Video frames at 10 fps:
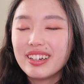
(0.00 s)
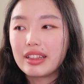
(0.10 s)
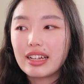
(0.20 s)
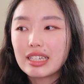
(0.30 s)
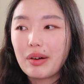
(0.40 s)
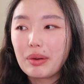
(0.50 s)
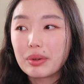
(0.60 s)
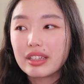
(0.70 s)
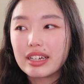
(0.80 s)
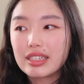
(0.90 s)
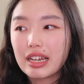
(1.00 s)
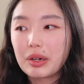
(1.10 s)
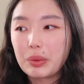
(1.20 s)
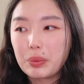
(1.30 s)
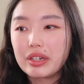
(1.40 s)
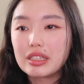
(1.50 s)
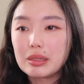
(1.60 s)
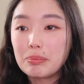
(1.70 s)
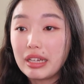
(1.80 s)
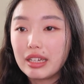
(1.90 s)
and that's how I realized that it
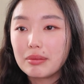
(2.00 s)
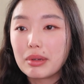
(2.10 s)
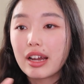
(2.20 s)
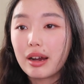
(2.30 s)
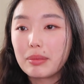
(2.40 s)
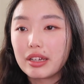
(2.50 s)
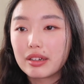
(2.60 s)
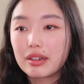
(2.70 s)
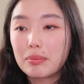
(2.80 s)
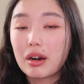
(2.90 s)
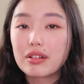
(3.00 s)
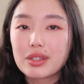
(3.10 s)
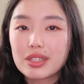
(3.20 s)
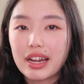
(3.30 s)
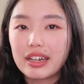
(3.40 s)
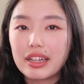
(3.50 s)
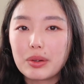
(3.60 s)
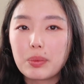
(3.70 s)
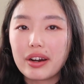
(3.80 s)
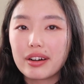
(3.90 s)
was me becoming a part of society
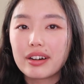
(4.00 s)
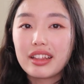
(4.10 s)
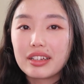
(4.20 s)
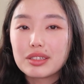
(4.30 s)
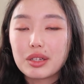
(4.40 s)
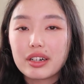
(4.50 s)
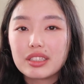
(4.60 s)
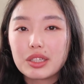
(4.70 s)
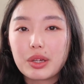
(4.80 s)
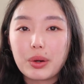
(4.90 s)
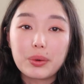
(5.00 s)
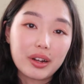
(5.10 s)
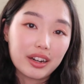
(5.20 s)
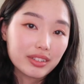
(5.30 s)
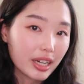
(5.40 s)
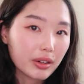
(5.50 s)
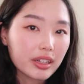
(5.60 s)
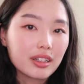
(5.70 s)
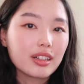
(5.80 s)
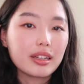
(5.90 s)
where things started to go kind of
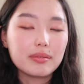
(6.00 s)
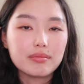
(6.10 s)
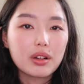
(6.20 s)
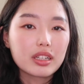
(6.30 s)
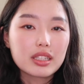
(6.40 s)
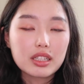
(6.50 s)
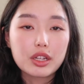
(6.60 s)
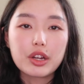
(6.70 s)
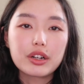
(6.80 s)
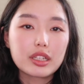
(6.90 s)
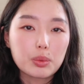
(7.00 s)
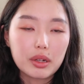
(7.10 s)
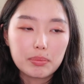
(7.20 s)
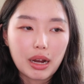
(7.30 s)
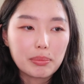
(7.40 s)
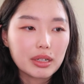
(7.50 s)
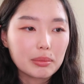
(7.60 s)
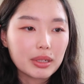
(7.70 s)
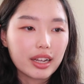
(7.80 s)
downhill and all these insecurities would pop up,